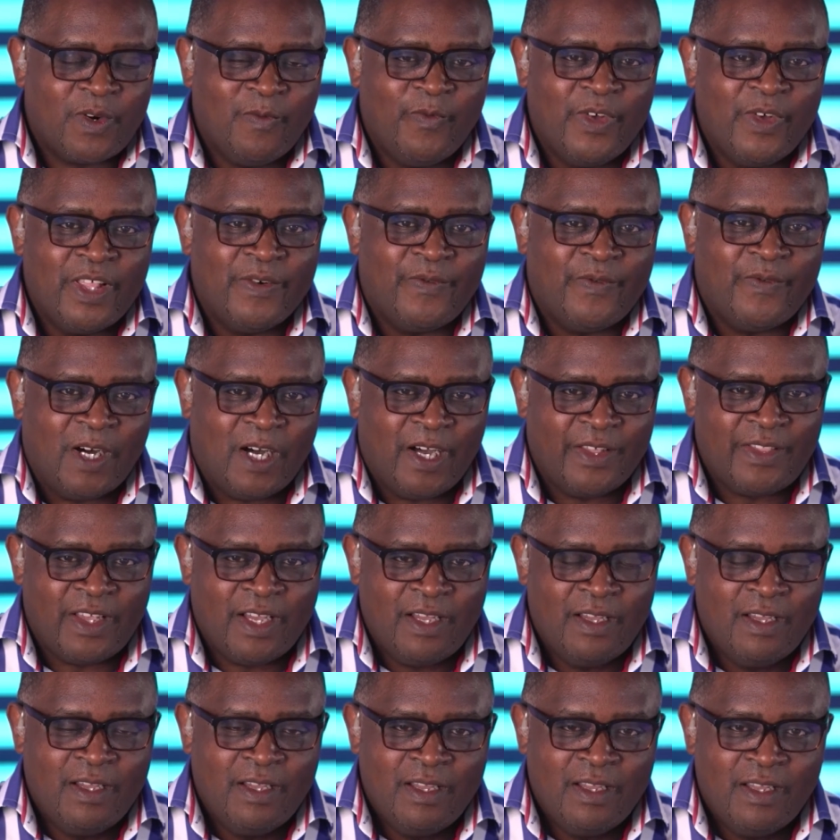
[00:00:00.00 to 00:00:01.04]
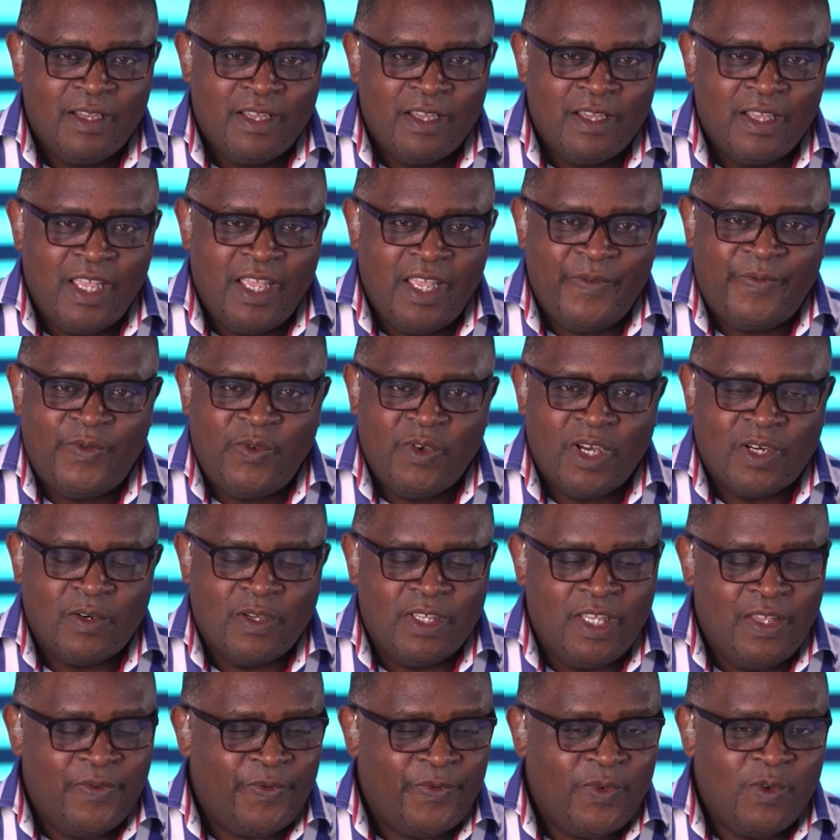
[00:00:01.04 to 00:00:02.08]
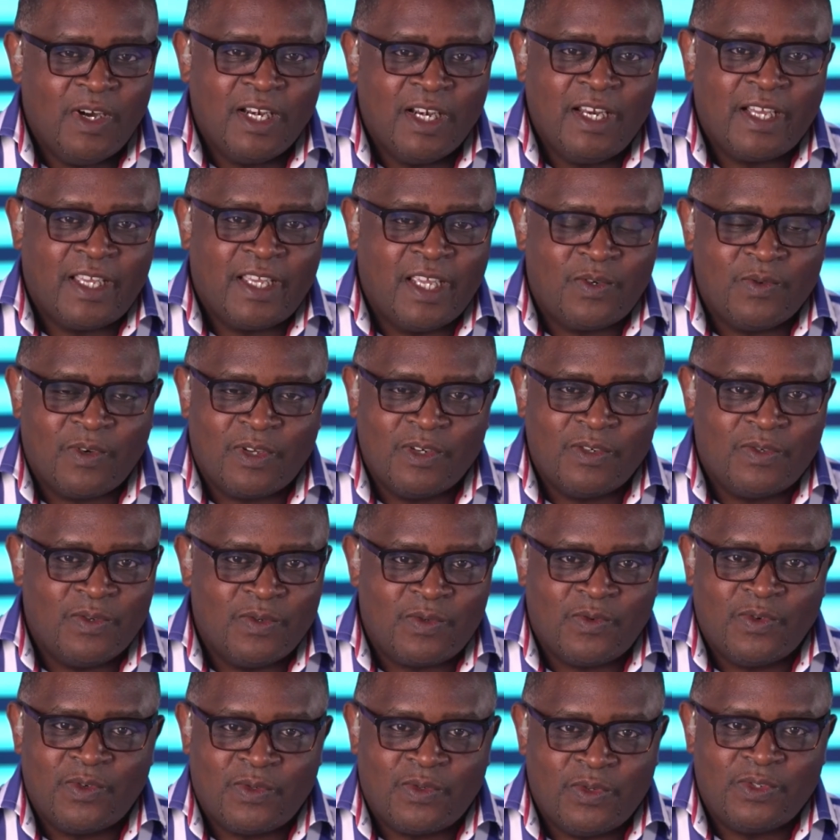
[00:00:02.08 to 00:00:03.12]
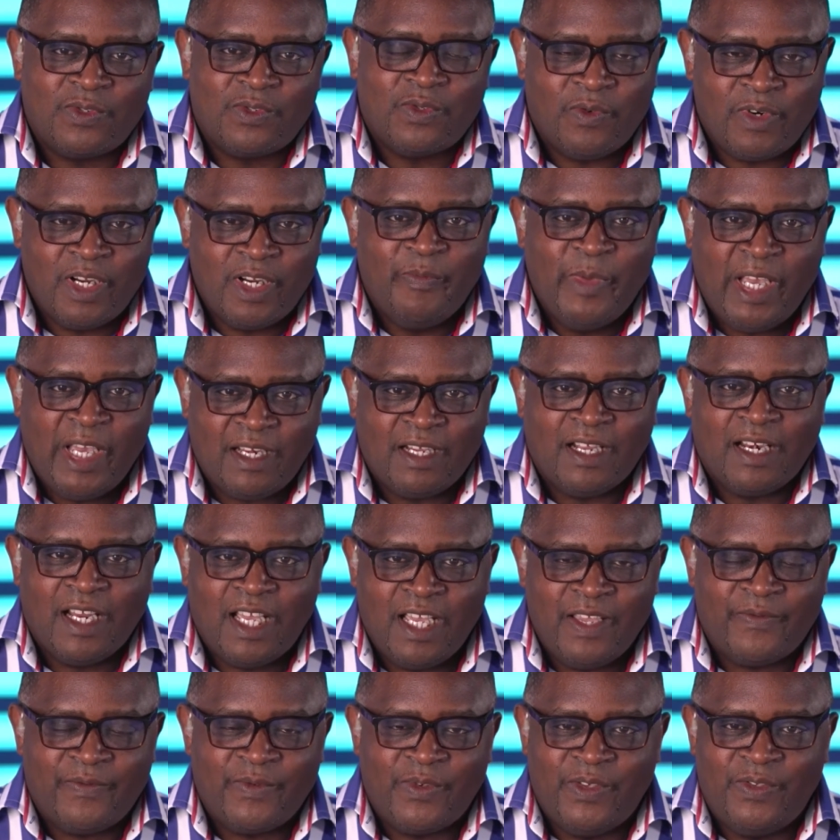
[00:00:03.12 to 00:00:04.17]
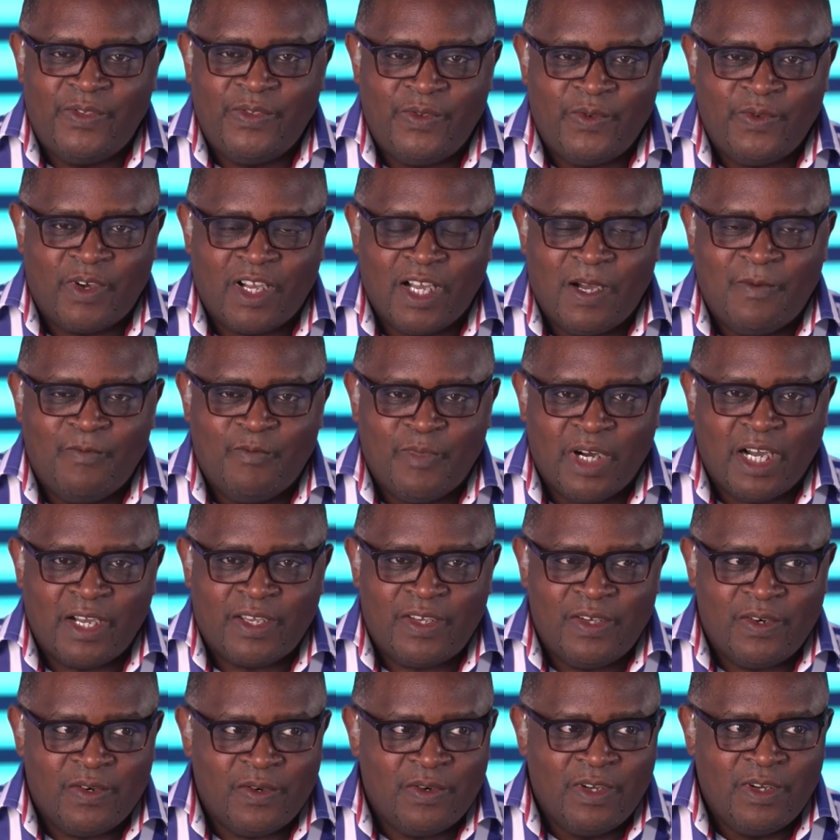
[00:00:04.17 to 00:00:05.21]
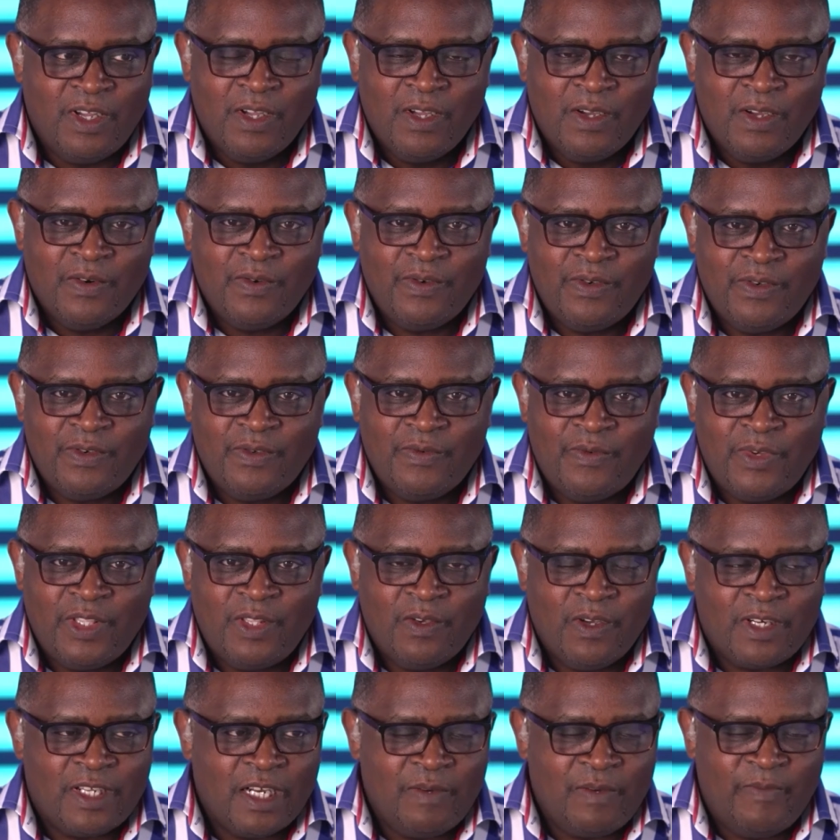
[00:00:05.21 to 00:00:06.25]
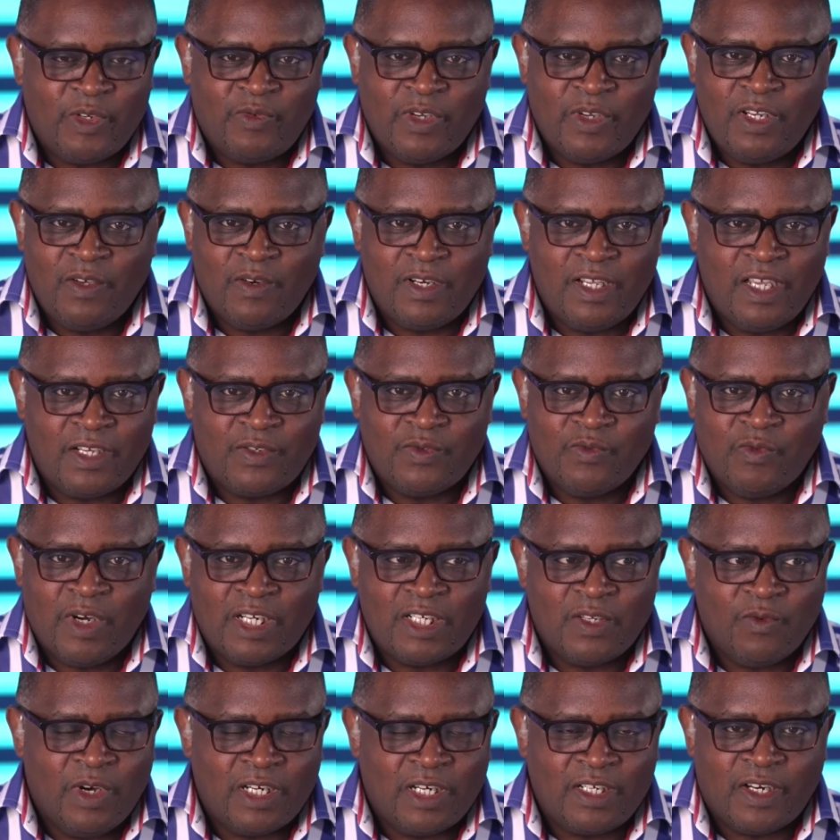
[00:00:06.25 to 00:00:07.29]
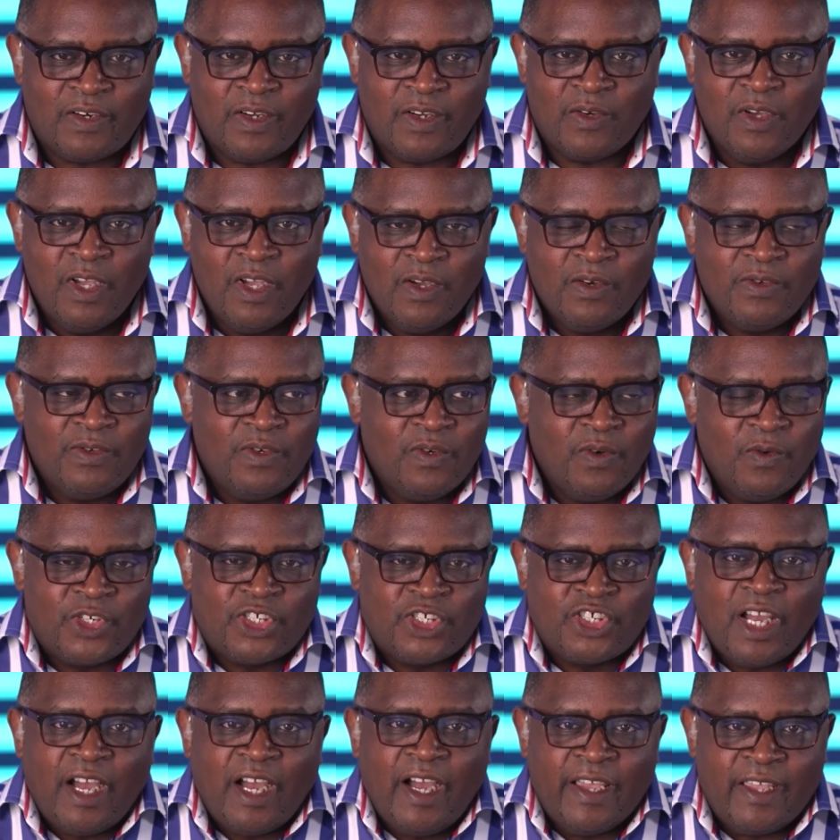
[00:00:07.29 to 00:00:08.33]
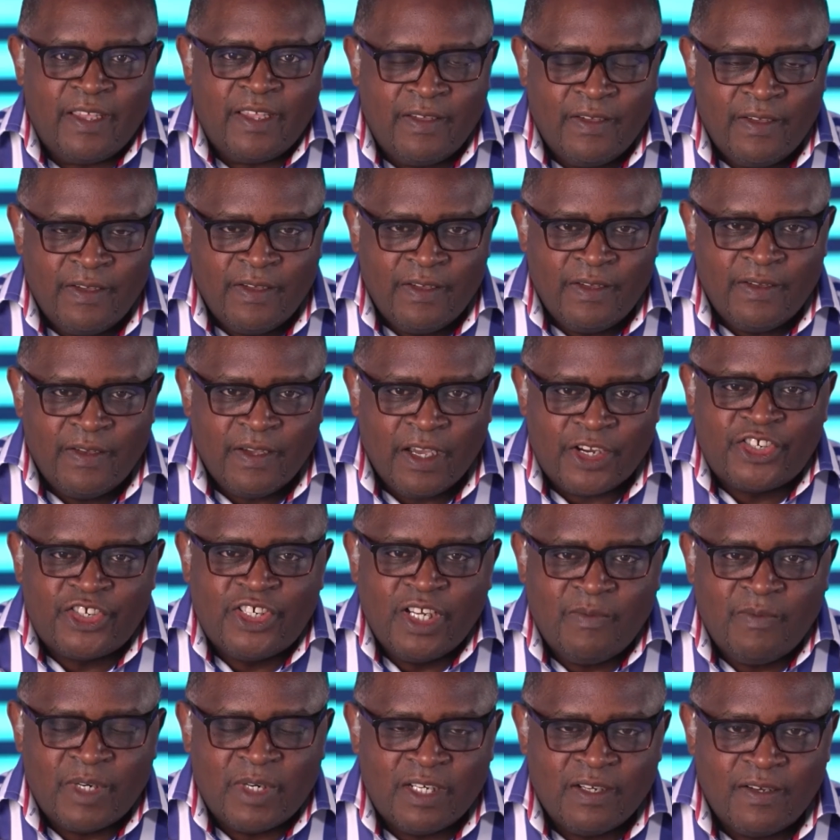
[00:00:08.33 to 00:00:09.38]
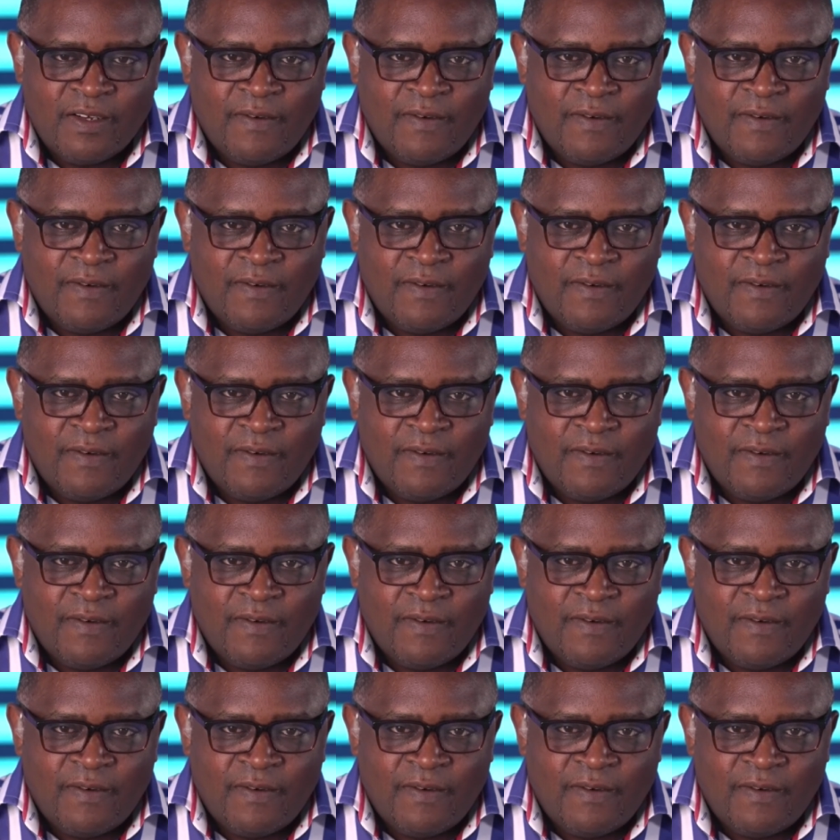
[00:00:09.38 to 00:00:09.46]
the Father, if you are lucky to remain alive, you come back, with your tail between your legs, wondering, shy, ashamed.